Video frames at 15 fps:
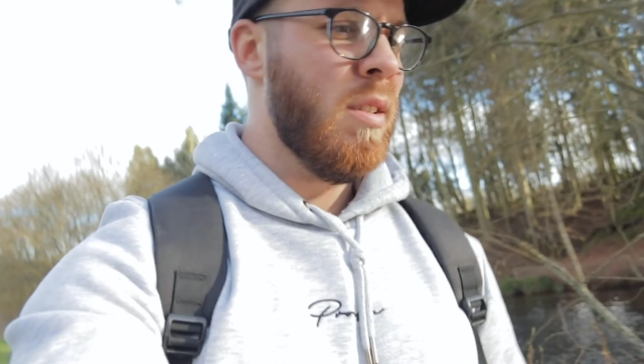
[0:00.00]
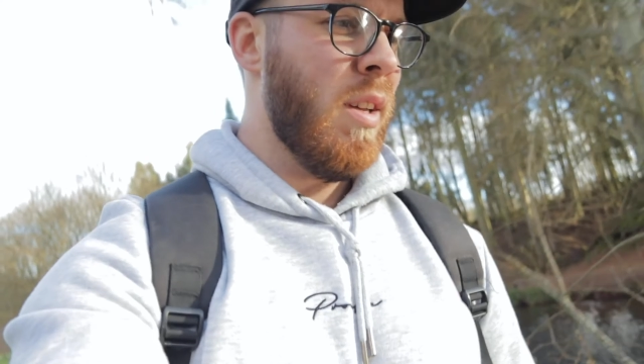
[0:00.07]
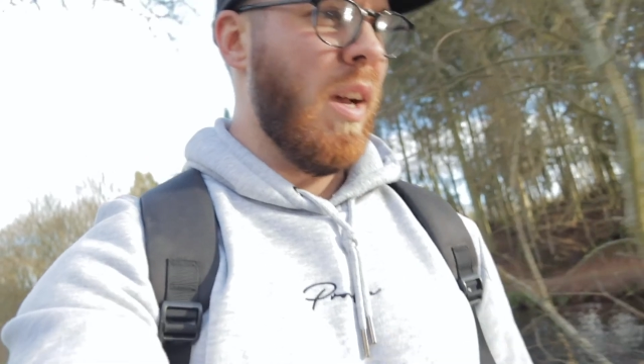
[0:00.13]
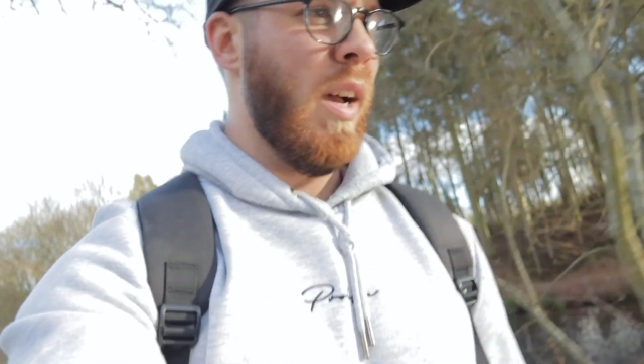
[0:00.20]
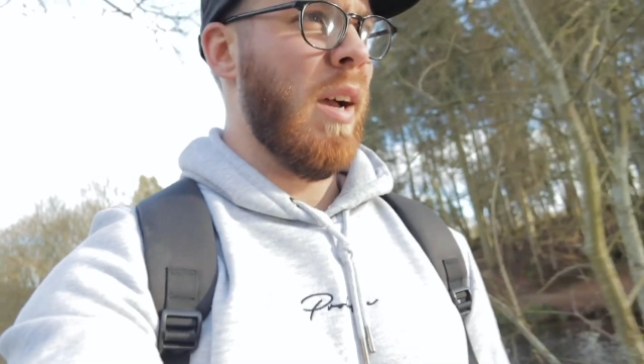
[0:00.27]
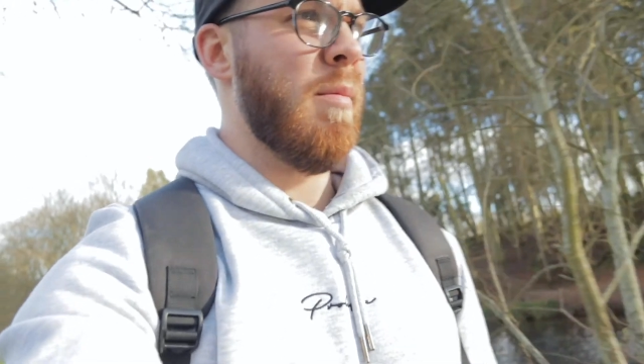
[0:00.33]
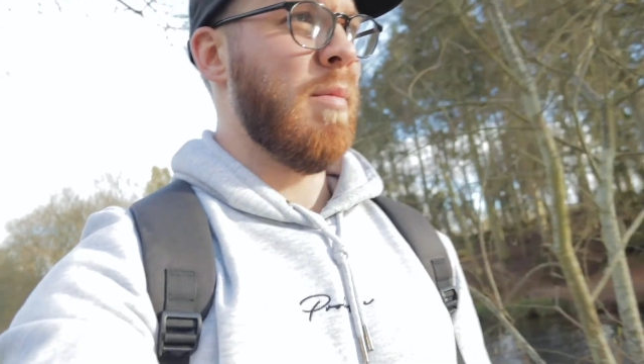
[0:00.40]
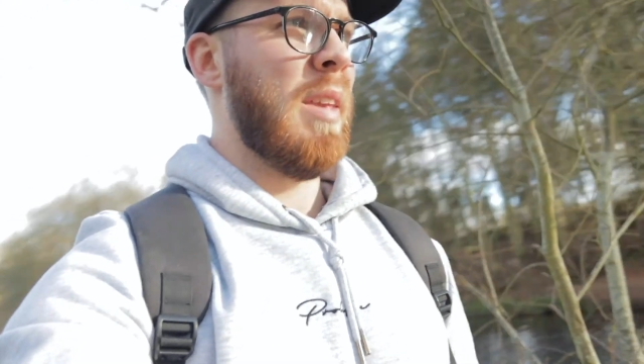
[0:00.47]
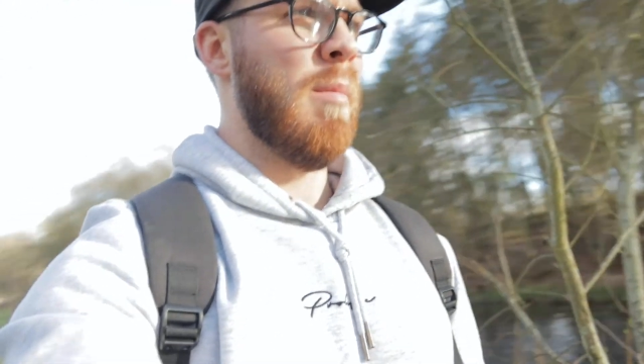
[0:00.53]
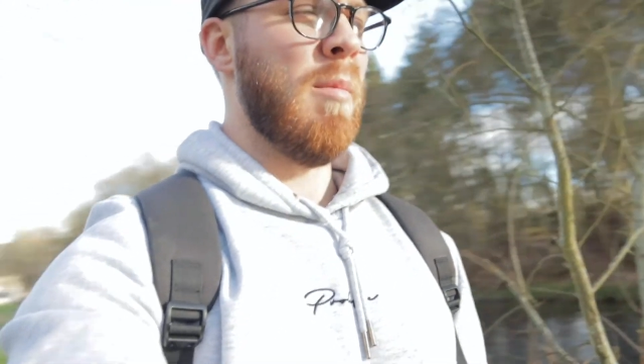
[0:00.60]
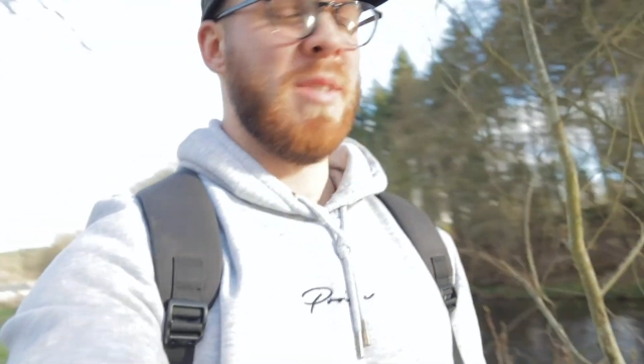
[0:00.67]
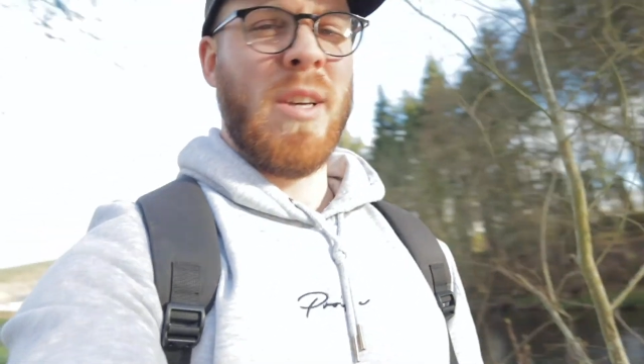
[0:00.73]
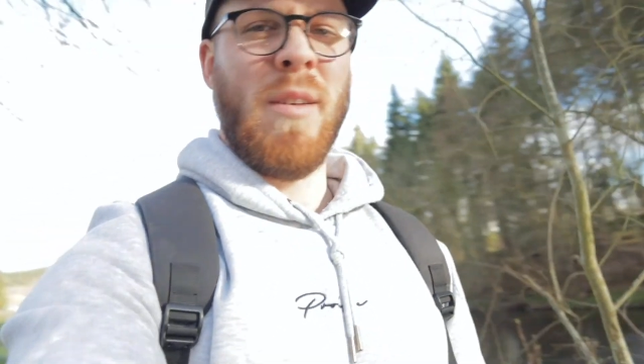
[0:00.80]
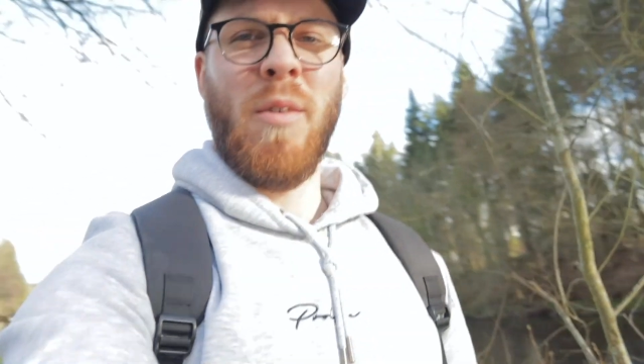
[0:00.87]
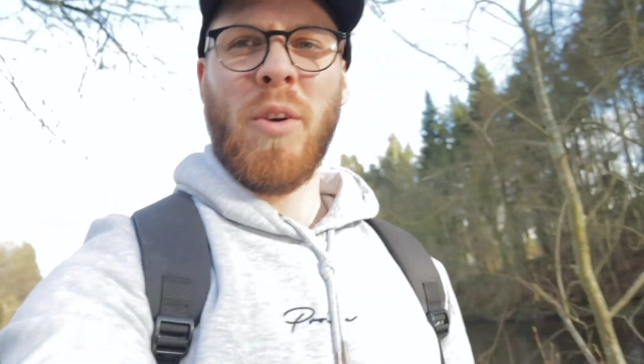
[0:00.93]
Um, keep
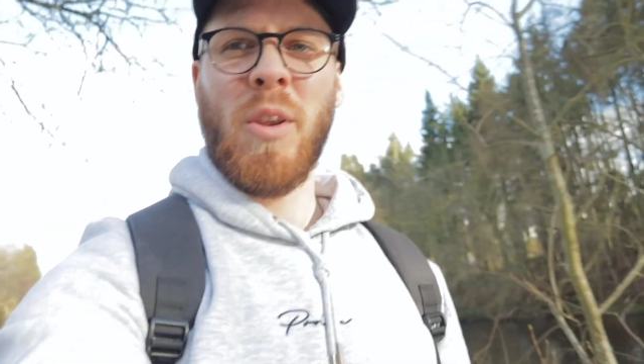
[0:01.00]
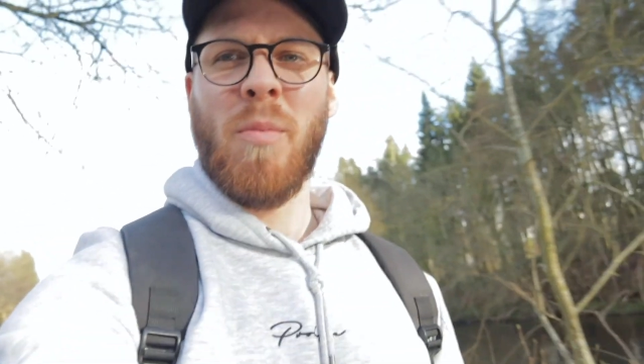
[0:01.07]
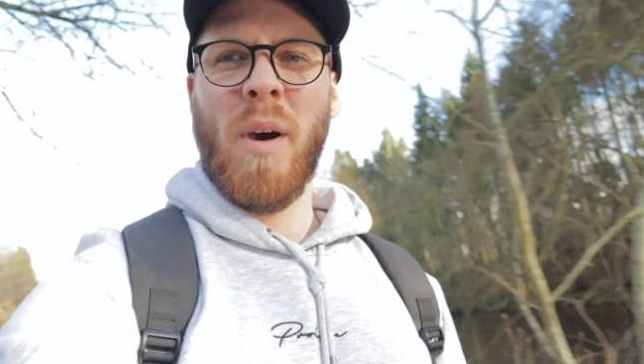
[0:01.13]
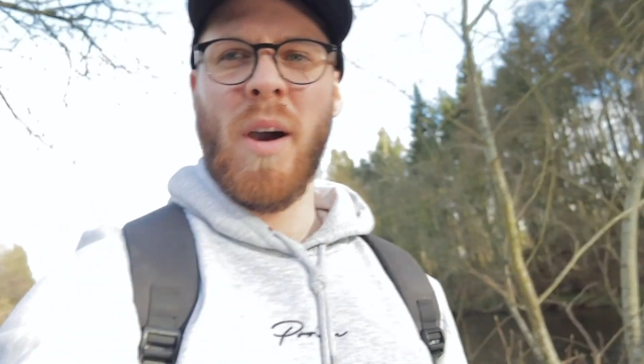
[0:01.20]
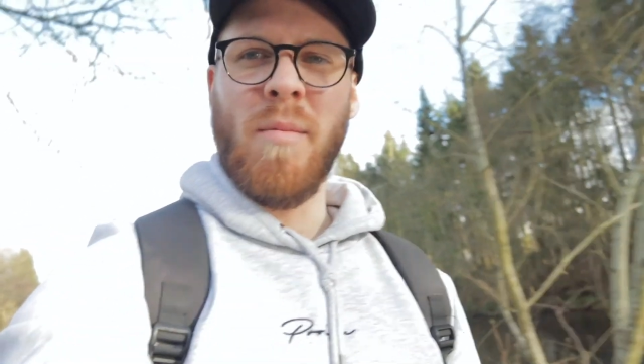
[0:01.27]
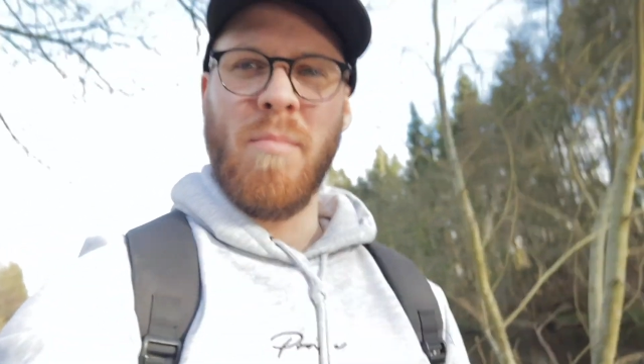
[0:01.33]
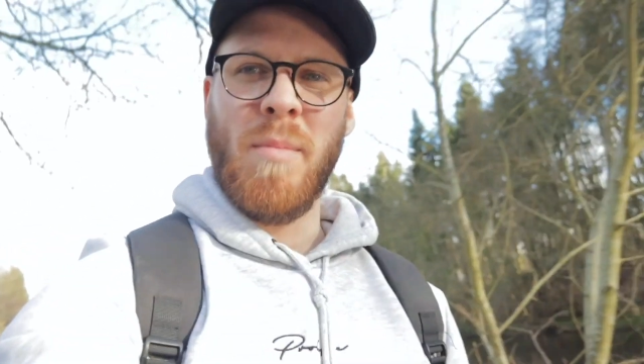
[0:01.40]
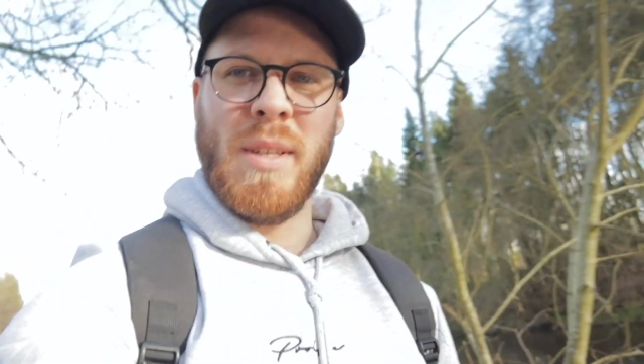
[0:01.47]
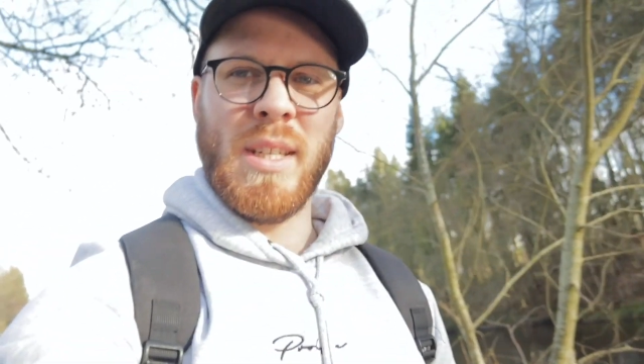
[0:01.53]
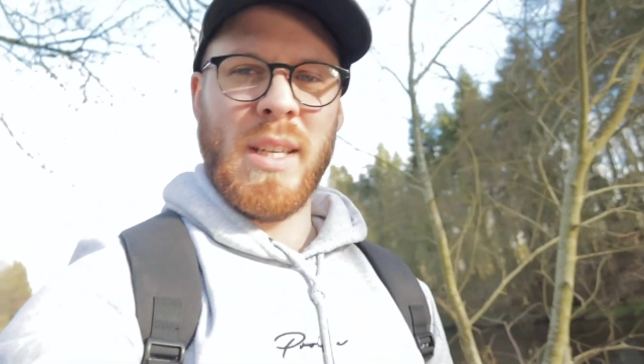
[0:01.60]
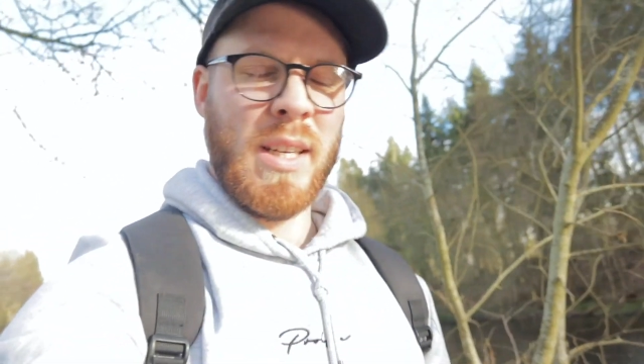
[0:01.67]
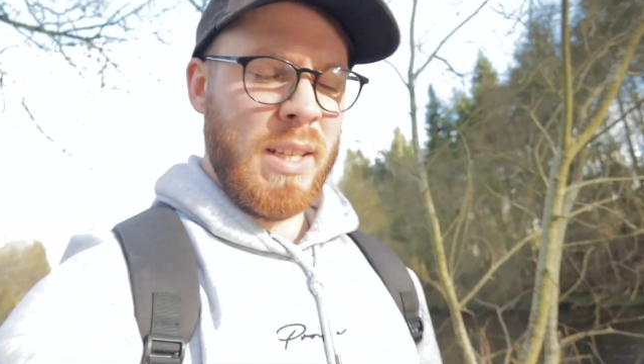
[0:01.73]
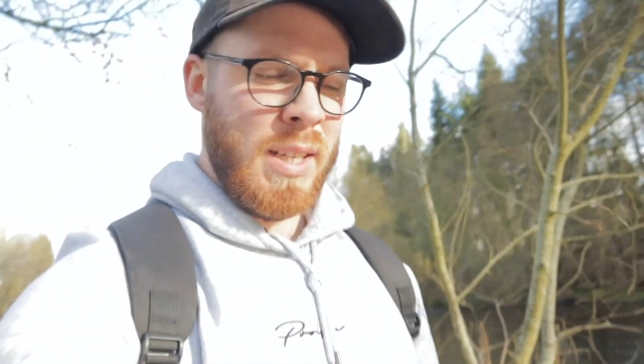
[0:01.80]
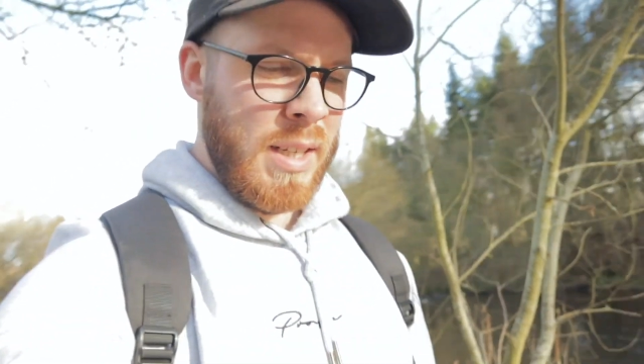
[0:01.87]
myself occupied and busy